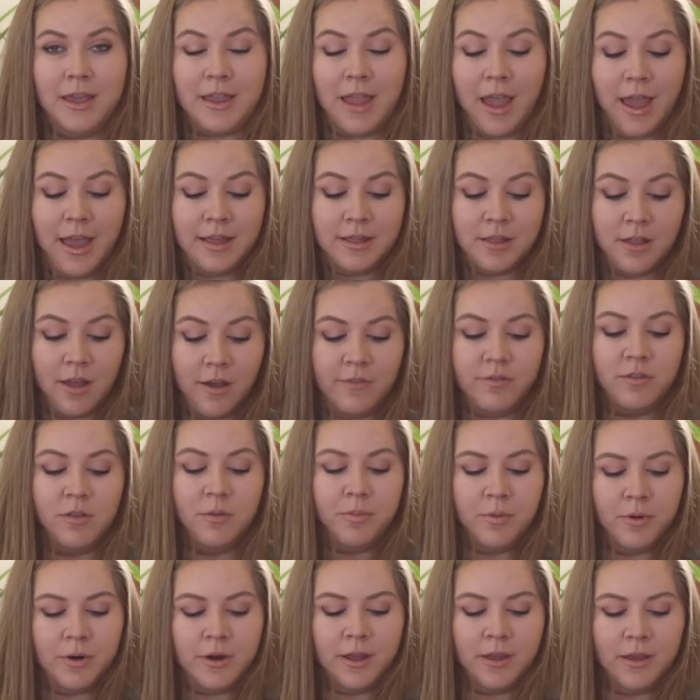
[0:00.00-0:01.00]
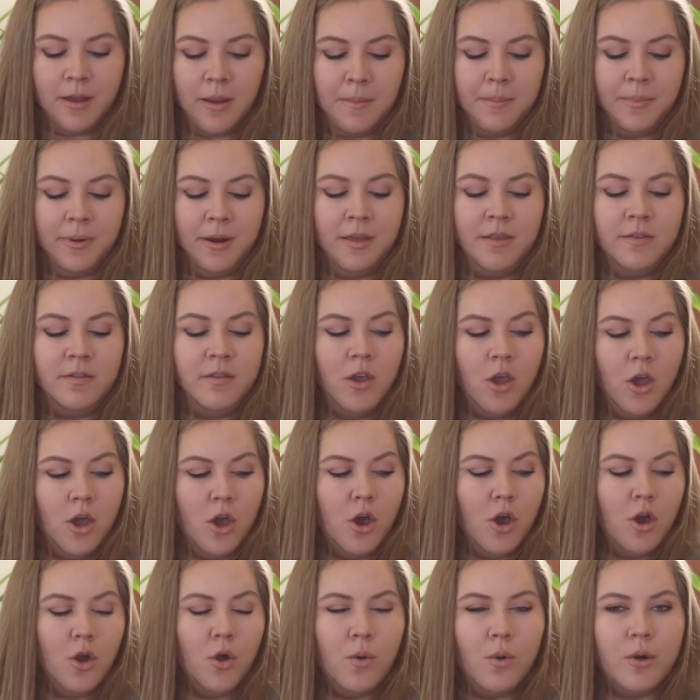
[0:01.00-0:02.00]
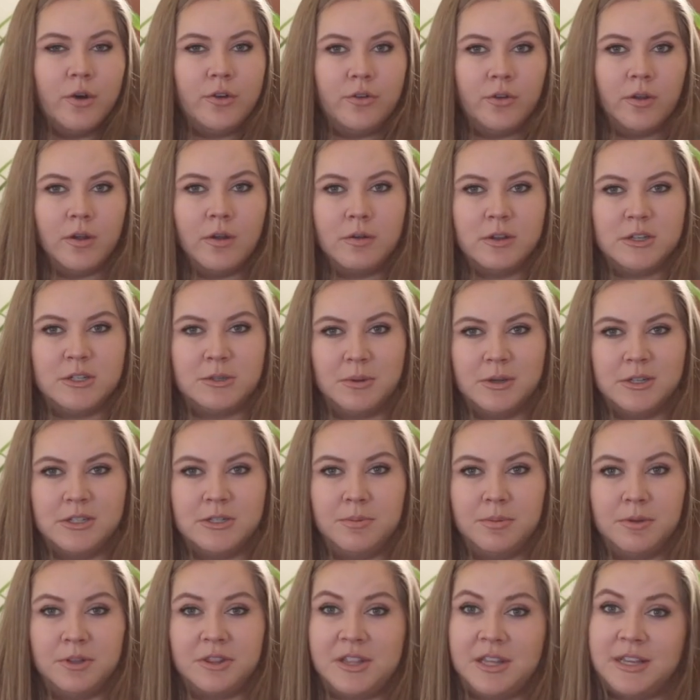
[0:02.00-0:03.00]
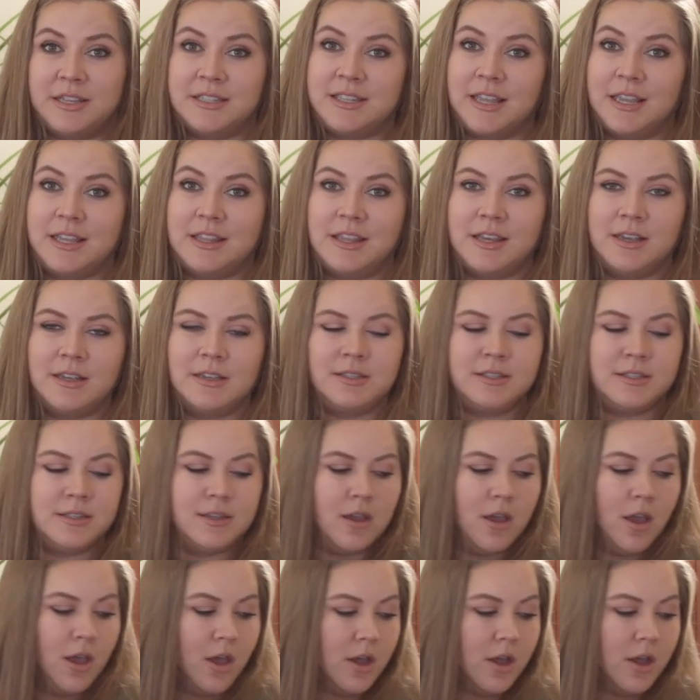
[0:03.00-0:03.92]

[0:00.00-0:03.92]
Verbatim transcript: And I love supporting companies who are doing responsible things like this.